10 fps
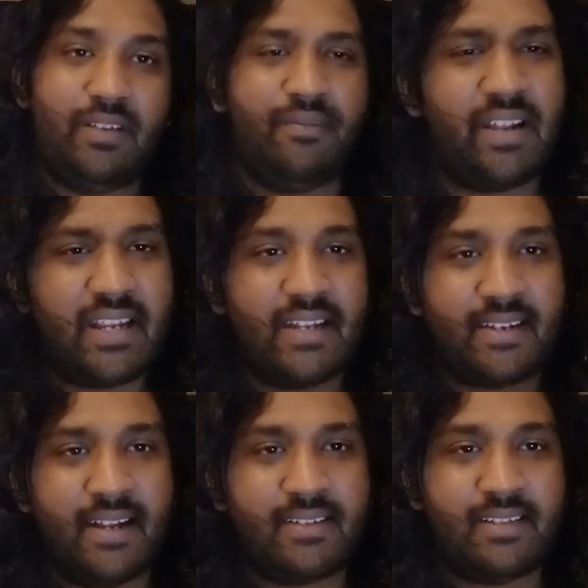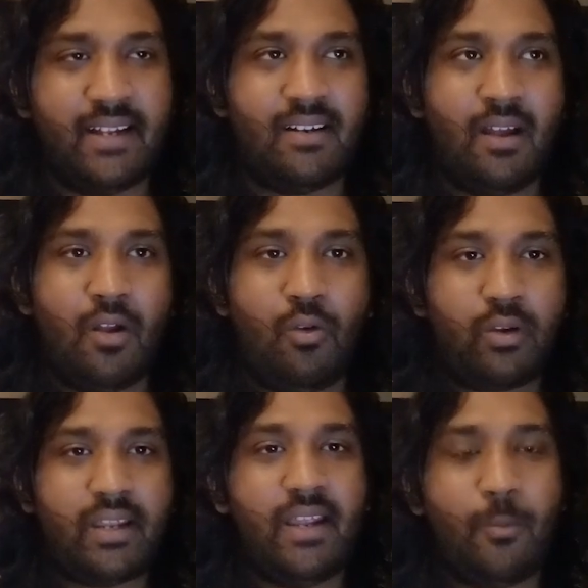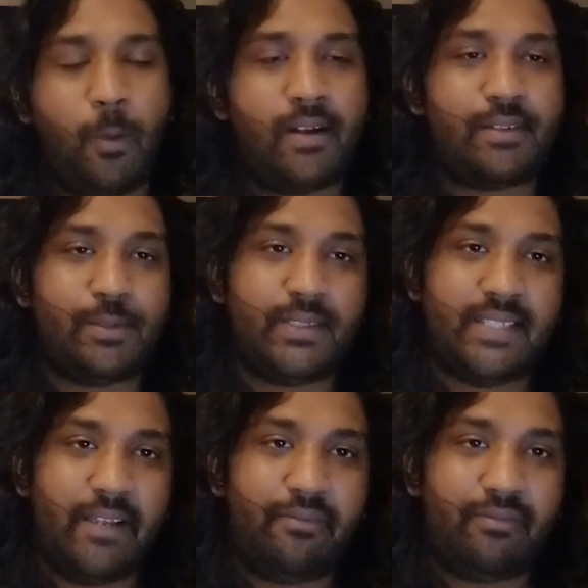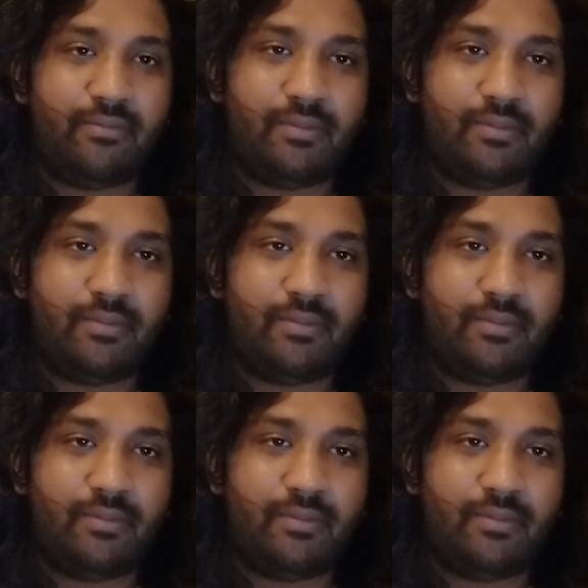very intense, that Loki wants to save